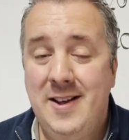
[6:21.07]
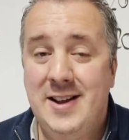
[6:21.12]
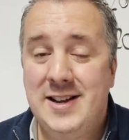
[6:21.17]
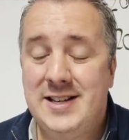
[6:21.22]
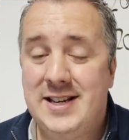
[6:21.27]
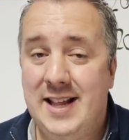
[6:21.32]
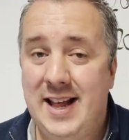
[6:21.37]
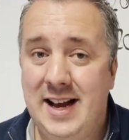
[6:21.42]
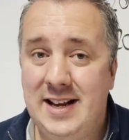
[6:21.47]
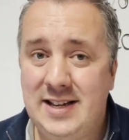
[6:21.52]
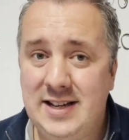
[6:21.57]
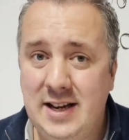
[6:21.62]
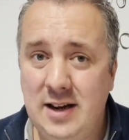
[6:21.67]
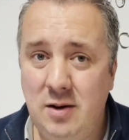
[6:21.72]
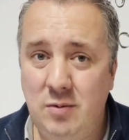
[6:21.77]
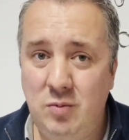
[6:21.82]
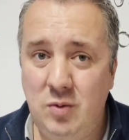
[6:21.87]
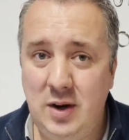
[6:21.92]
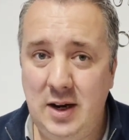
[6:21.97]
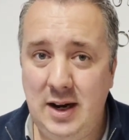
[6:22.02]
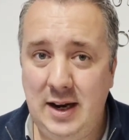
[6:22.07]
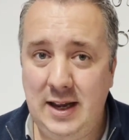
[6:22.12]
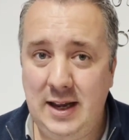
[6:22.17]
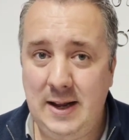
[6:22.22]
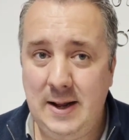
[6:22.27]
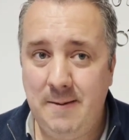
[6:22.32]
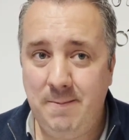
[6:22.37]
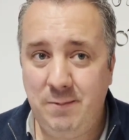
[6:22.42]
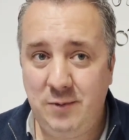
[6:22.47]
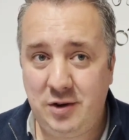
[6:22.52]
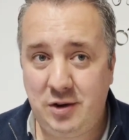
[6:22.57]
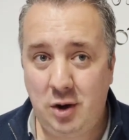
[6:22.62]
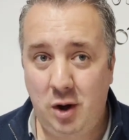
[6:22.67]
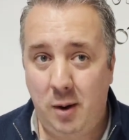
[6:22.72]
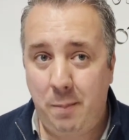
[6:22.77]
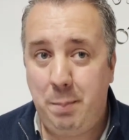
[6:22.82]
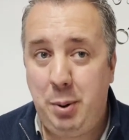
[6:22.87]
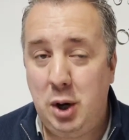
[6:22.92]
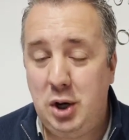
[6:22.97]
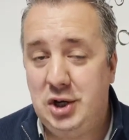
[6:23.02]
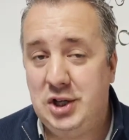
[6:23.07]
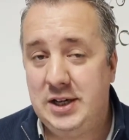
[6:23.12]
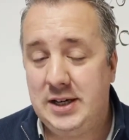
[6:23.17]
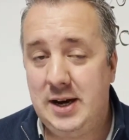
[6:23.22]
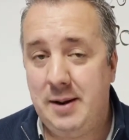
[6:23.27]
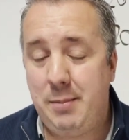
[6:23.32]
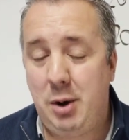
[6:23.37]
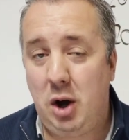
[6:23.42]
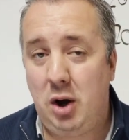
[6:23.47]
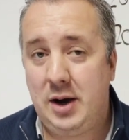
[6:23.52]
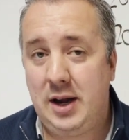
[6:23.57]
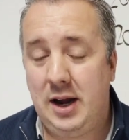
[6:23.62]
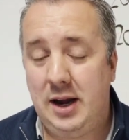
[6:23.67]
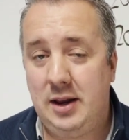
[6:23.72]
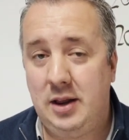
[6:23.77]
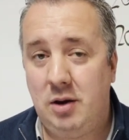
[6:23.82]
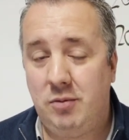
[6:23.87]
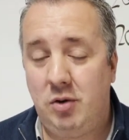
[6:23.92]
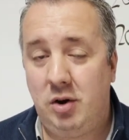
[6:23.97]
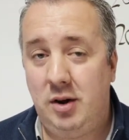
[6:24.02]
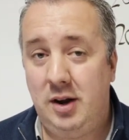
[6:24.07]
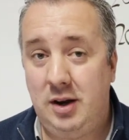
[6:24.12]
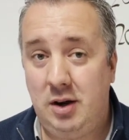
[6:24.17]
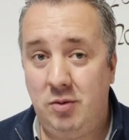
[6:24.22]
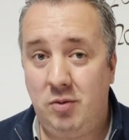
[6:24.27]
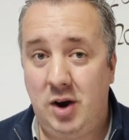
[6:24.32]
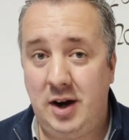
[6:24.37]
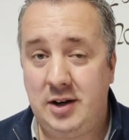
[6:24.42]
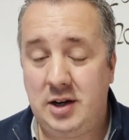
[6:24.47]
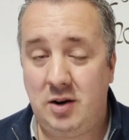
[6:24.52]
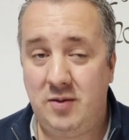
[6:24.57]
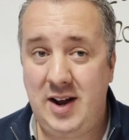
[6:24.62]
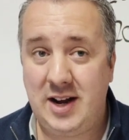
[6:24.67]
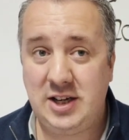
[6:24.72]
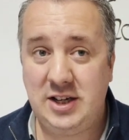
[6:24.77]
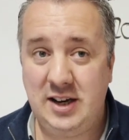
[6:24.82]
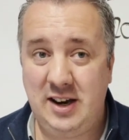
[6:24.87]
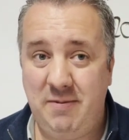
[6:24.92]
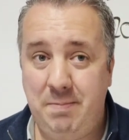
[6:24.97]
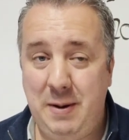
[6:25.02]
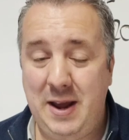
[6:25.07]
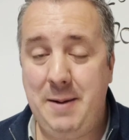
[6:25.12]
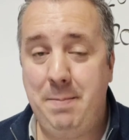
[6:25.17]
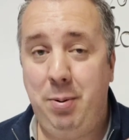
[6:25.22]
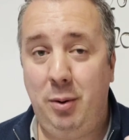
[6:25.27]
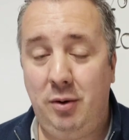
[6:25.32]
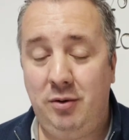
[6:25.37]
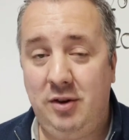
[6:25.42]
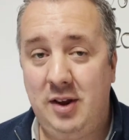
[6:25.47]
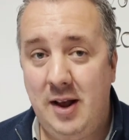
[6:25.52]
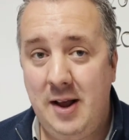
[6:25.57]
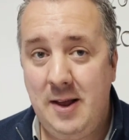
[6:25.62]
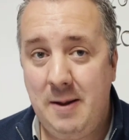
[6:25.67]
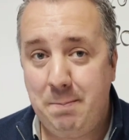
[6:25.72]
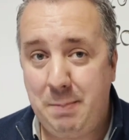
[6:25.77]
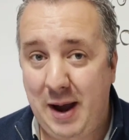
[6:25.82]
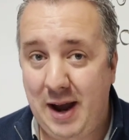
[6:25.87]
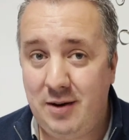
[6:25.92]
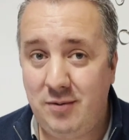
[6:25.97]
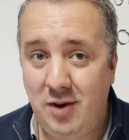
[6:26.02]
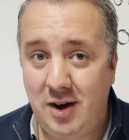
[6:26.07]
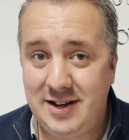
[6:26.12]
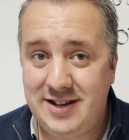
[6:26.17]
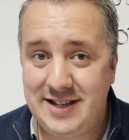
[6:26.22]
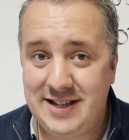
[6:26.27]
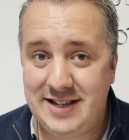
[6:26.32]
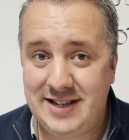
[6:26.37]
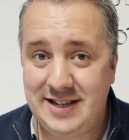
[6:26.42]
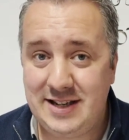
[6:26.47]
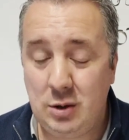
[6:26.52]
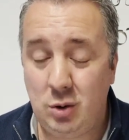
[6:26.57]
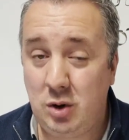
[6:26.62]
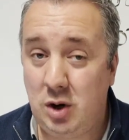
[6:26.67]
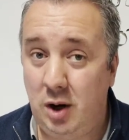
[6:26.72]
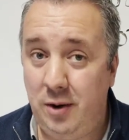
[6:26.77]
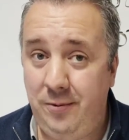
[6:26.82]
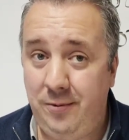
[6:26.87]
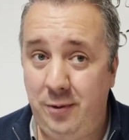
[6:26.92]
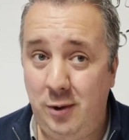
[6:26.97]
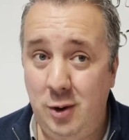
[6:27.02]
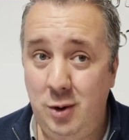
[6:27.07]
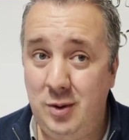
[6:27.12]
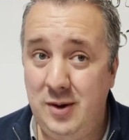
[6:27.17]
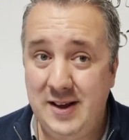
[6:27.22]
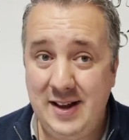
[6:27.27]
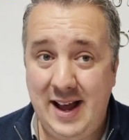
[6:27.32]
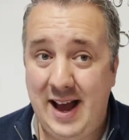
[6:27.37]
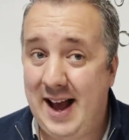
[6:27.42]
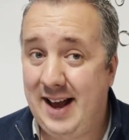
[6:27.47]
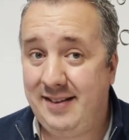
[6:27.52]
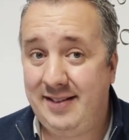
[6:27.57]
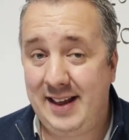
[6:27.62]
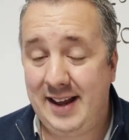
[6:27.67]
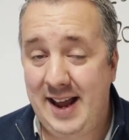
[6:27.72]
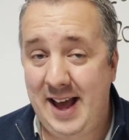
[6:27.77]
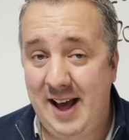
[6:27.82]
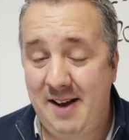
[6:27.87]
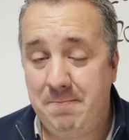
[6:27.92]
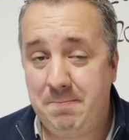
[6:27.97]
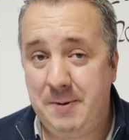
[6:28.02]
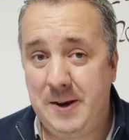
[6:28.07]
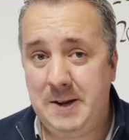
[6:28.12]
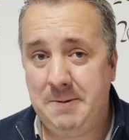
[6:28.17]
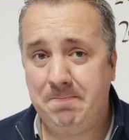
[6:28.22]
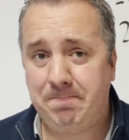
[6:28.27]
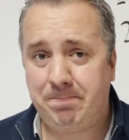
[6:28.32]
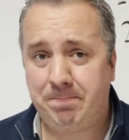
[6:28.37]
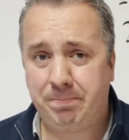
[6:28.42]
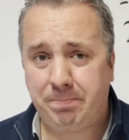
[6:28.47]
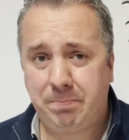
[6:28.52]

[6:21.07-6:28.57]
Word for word: So that's going to really start pushing the market in the in the right direction. If people's pay rises still go through as they have been,